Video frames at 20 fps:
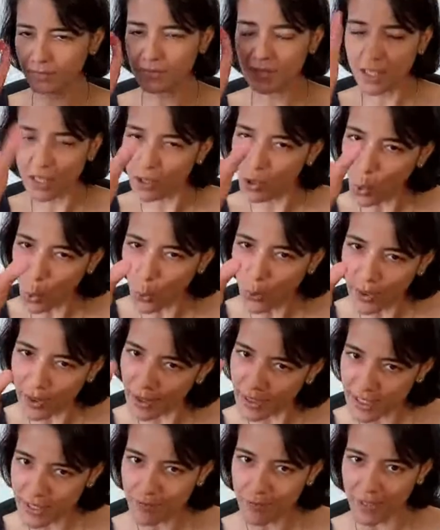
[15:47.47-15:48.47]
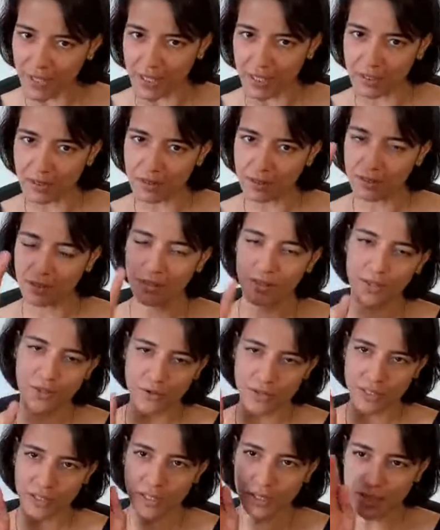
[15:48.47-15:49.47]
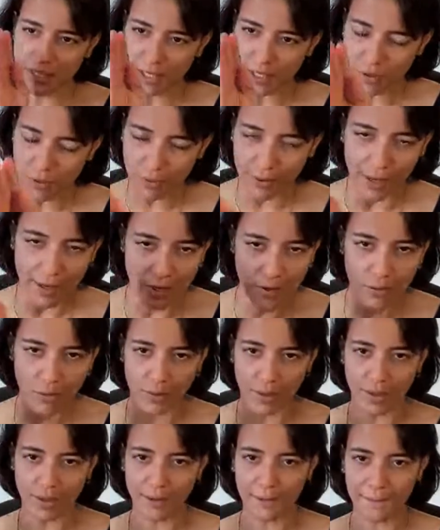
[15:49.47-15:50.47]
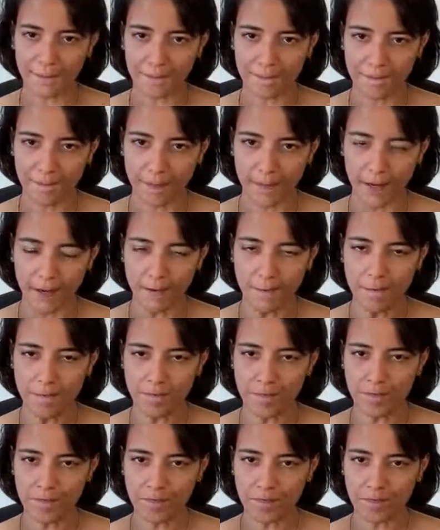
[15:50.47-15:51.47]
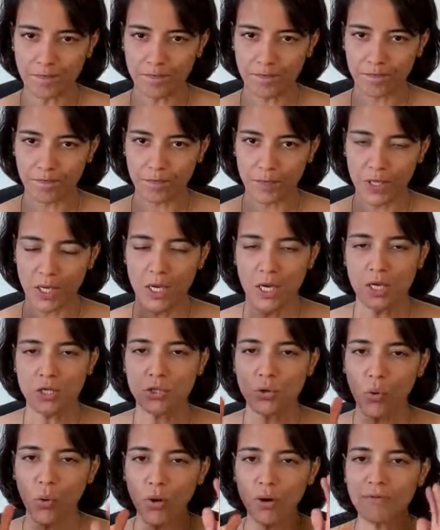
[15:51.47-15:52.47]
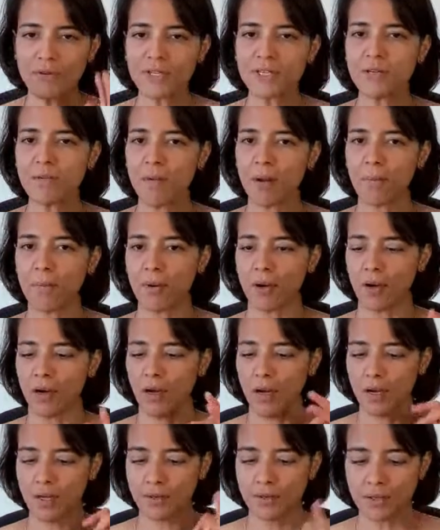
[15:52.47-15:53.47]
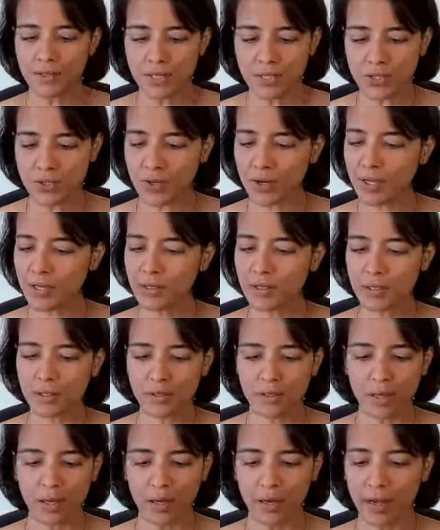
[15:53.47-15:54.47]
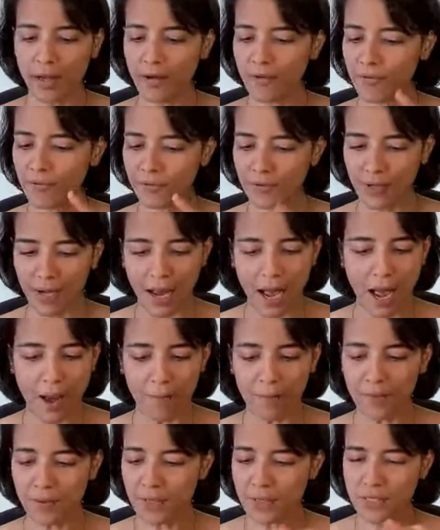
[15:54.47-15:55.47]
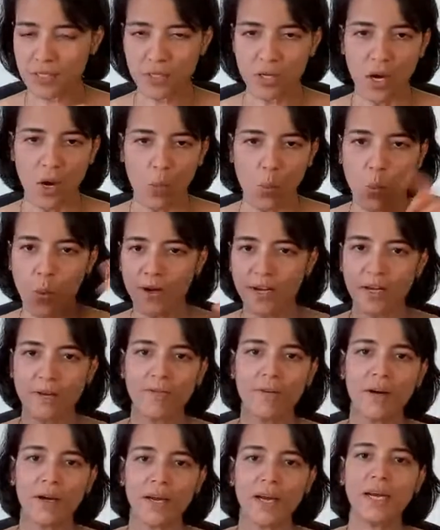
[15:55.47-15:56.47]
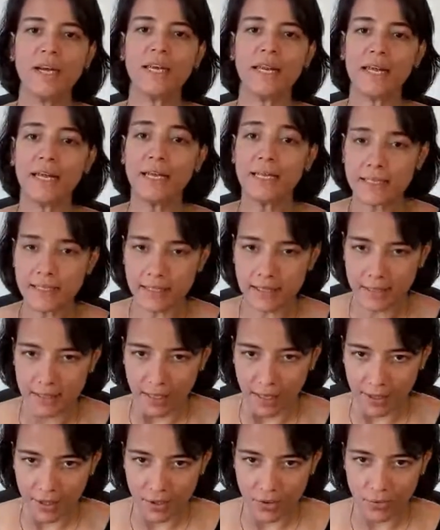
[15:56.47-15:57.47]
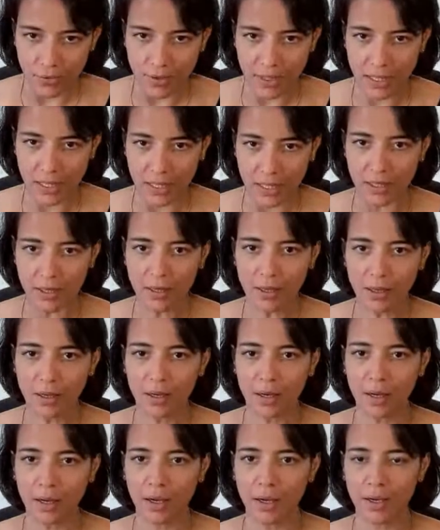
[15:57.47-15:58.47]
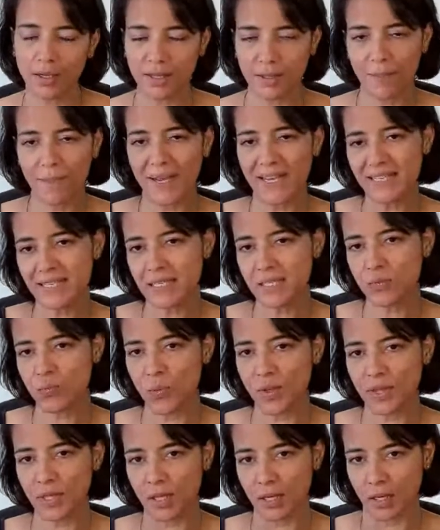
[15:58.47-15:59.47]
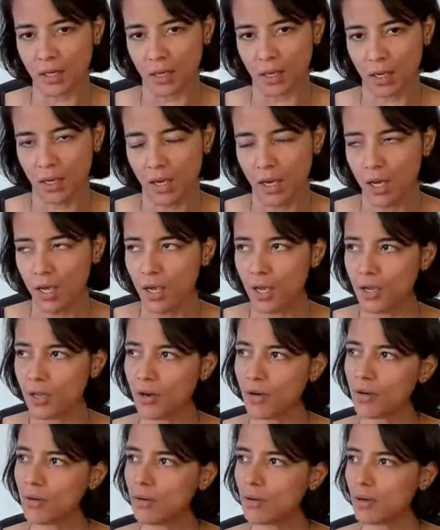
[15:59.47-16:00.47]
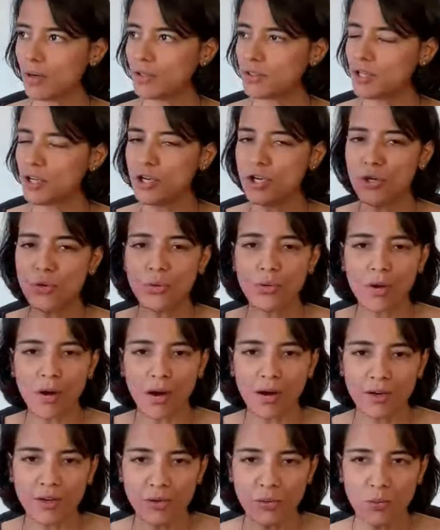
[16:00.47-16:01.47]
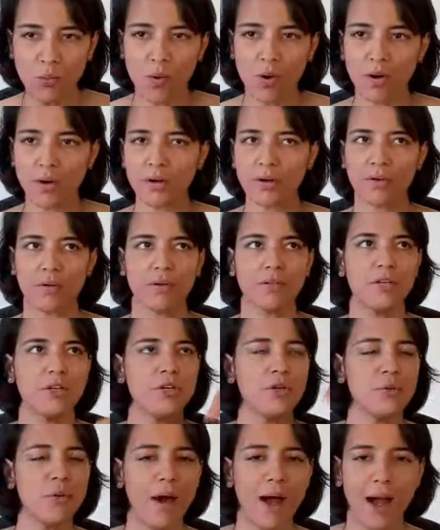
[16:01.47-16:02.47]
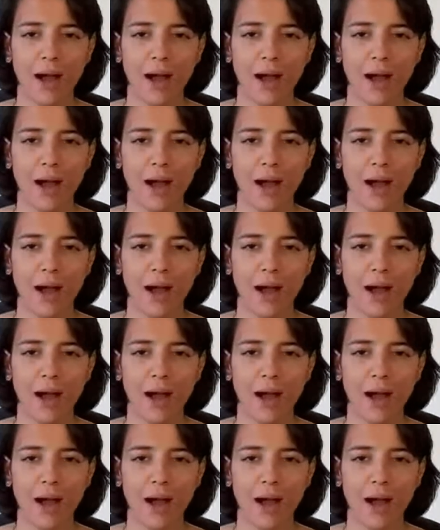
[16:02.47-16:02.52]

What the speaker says: The gold lies beneath. You still need to get to it. Yeah. So always remember, the strength, the love, the happiness, whatever it is that you need, the base is within. The new car you want, or the new